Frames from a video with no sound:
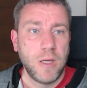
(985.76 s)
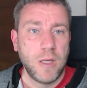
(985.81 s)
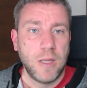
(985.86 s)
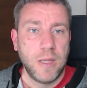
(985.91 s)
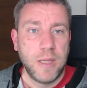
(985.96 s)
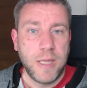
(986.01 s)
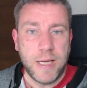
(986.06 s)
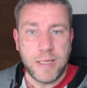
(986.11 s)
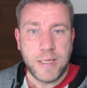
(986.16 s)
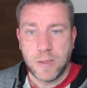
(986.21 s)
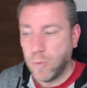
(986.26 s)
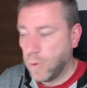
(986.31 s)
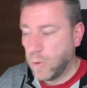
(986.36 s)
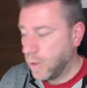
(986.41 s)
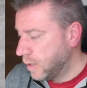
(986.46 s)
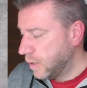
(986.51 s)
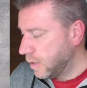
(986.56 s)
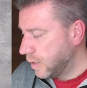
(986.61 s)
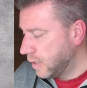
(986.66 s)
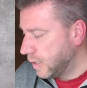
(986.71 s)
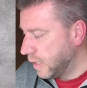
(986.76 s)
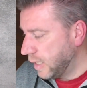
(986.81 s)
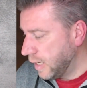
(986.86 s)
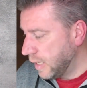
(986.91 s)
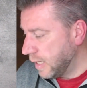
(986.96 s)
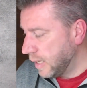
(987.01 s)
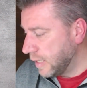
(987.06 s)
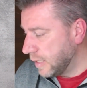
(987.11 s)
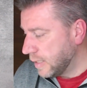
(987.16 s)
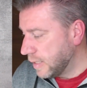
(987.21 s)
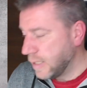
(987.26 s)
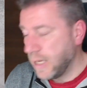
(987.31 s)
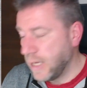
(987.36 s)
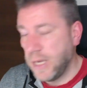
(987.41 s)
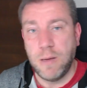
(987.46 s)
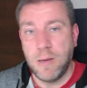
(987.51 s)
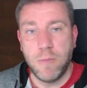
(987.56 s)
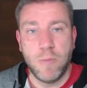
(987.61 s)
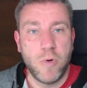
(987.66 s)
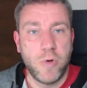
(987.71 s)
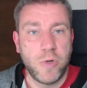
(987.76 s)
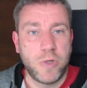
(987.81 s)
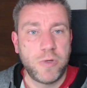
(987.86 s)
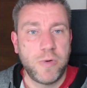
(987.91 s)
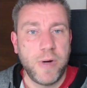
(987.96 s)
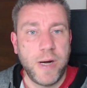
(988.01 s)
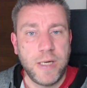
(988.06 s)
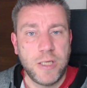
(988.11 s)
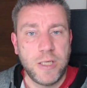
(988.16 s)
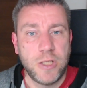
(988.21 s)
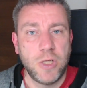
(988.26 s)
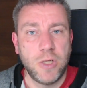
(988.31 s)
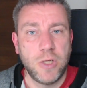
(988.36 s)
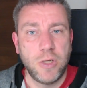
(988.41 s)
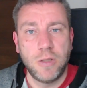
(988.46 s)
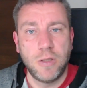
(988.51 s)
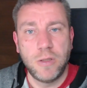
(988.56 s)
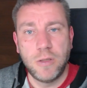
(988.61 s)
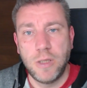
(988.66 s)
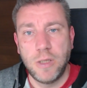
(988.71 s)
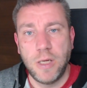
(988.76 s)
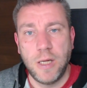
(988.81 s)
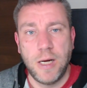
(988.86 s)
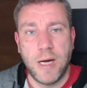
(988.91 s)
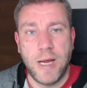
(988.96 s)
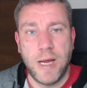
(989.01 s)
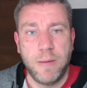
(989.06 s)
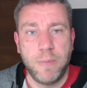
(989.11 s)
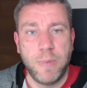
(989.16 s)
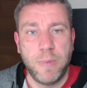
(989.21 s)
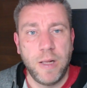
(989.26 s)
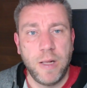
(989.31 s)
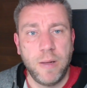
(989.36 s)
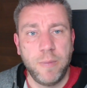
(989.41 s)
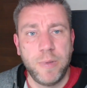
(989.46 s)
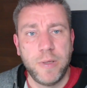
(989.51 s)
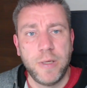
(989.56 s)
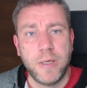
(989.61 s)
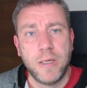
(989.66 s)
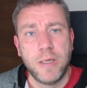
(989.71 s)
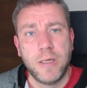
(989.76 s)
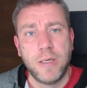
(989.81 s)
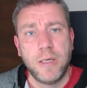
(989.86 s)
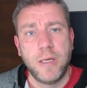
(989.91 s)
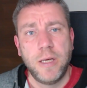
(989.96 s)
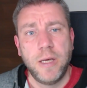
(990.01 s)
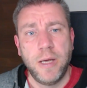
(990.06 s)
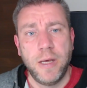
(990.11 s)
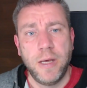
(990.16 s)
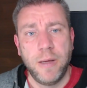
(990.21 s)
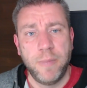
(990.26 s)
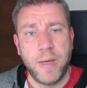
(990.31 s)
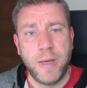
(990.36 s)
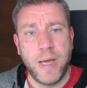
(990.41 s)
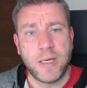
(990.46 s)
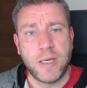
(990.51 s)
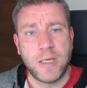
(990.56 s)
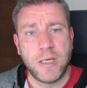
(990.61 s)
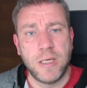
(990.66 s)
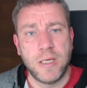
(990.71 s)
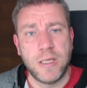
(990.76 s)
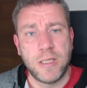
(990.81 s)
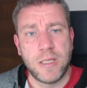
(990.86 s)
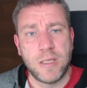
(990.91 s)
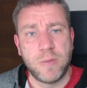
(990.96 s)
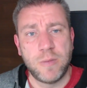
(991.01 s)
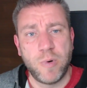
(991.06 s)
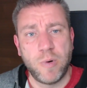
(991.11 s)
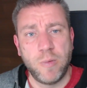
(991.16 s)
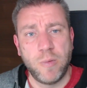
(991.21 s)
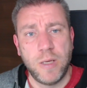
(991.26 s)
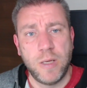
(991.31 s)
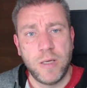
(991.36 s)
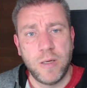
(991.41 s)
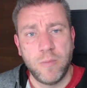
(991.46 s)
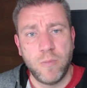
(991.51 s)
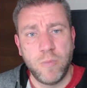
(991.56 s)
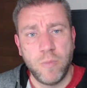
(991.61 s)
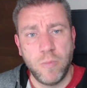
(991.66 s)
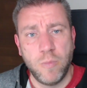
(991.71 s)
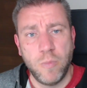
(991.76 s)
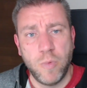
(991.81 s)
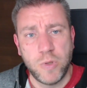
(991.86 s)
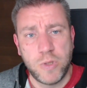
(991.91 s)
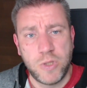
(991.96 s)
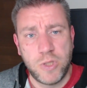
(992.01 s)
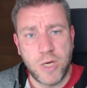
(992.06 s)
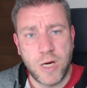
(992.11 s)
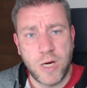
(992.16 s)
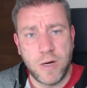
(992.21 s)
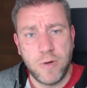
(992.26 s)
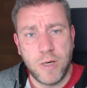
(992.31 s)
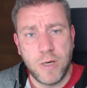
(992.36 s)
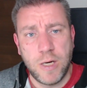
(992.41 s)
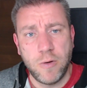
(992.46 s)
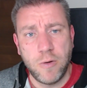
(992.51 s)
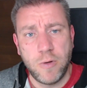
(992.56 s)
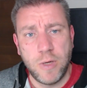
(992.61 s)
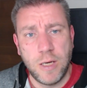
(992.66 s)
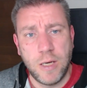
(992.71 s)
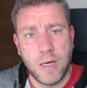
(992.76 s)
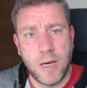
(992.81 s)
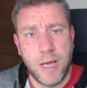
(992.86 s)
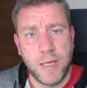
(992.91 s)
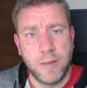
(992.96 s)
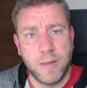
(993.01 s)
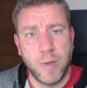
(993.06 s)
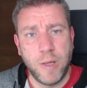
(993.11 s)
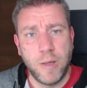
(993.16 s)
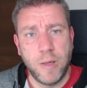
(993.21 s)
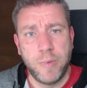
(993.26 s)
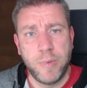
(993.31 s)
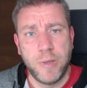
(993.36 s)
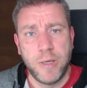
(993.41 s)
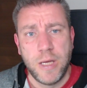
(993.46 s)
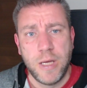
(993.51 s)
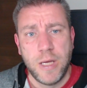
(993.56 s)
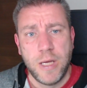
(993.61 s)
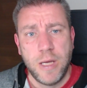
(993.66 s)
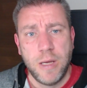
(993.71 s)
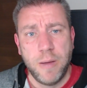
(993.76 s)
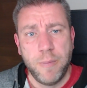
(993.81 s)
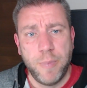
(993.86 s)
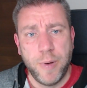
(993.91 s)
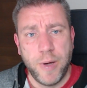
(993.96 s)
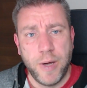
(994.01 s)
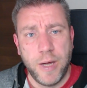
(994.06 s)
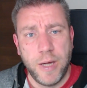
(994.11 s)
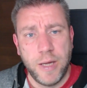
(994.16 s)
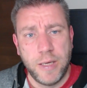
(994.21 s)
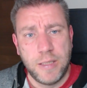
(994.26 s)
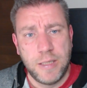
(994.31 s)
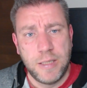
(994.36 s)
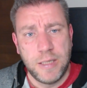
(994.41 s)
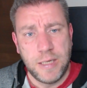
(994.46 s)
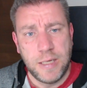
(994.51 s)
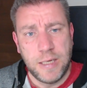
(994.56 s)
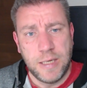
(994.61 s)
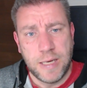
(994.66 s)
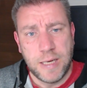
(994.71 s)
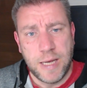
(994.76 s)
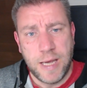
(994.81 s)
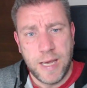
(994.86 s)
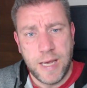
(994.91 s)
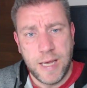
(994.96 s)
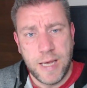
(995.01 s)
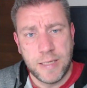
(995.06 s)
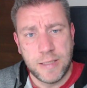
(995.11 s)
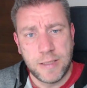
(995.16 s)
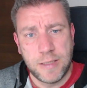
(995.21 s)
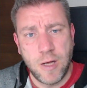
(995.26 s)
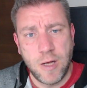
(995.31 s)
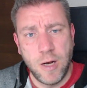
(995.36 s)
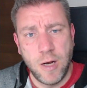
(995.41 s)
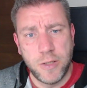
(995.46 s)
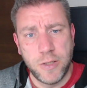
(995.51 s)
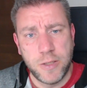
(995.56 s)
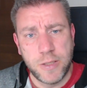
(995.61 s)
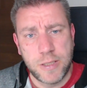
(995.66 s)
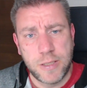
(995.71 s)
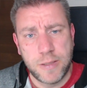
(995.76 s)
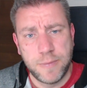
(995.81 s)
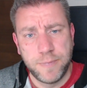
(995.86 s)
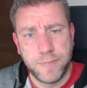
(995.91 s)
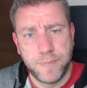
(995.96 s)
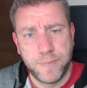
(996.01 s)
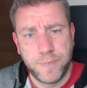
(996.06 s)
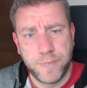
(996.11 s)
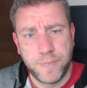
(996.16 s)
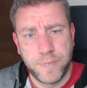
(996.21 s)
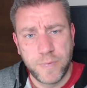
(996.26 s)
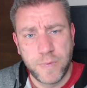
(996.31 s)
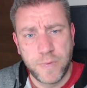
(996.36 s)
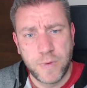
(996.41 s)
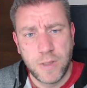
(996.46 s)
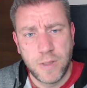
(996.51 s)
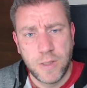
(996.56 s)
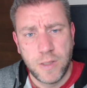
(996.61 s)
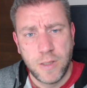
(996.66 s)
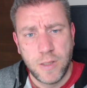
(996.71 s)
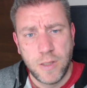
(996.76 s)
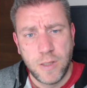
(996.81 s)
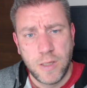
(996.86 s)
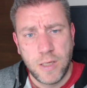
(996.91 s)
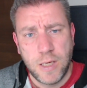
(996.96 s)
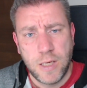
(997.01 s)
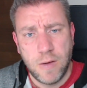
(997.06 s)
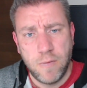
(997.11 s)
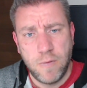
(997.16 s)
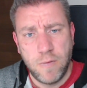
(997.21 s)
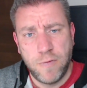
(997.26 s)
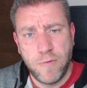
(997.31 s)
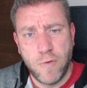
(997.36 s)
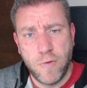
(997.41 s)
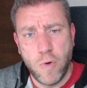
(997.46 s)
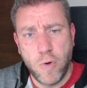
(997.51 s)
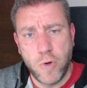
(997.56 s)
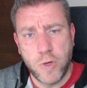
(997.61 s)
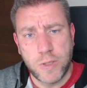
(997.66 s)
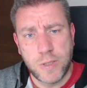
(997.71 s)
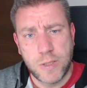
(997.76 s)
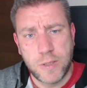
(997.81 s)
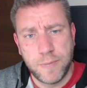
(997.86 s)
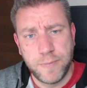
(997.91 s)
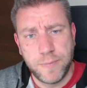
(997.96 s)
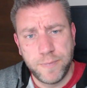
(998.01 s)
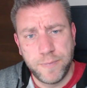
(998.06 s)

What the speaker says: Next one is a more traditional light bulb. Actually, this is probably the most generic looking light bulb, but it has colors. Can we focus?